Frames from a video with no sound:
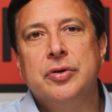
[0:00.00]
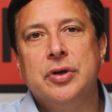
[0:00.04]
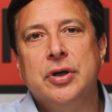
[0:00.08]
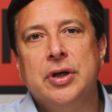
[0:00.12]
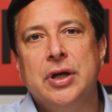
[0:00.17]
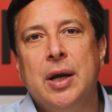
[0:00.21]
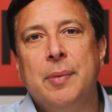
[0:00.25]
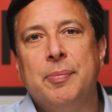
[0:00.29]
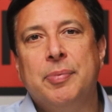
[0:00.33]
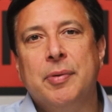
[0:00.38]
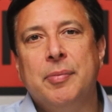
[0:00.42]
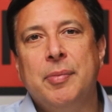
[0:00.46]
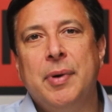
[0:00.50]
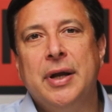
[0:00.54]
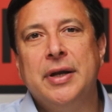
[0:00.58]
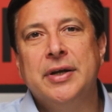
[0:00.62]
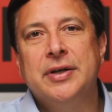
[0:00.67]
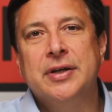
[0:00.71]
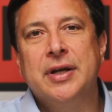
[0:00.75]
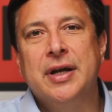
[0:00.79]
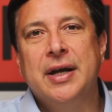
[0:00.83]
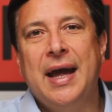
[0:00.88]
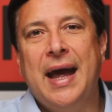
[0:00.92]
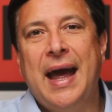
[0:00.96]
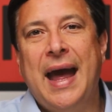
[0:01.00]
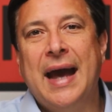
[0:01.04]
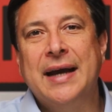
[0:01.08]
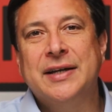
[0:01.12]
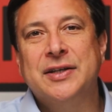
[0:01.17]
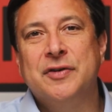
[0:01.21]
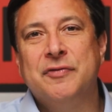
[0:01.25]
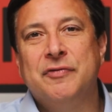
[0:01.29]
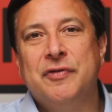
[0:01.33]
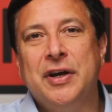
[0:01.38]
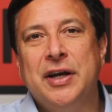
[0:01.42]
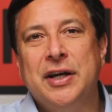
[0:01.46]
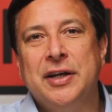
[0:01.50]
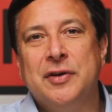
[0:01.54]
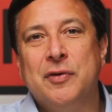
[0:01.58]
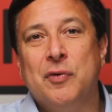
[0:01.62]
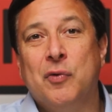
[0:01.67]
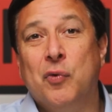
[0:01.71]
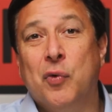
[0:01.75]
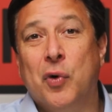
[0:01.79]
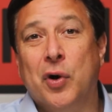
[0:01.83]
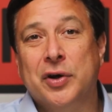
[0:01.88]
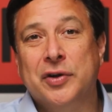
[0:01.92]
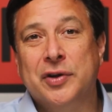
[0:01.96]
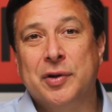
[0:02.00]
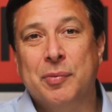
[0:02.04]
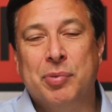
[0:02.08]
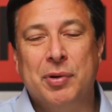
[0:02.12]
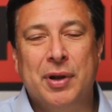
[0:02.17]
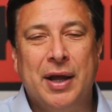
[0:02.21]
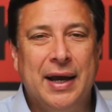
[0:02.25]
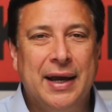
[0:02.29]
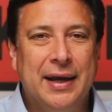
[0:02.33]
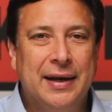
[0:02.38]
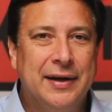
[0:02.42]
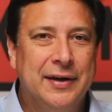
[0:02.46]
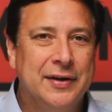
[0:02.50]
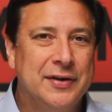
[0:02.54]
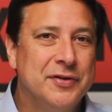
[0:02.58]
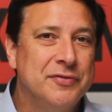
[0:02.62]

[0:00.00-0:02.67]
implement, activate, work the plan.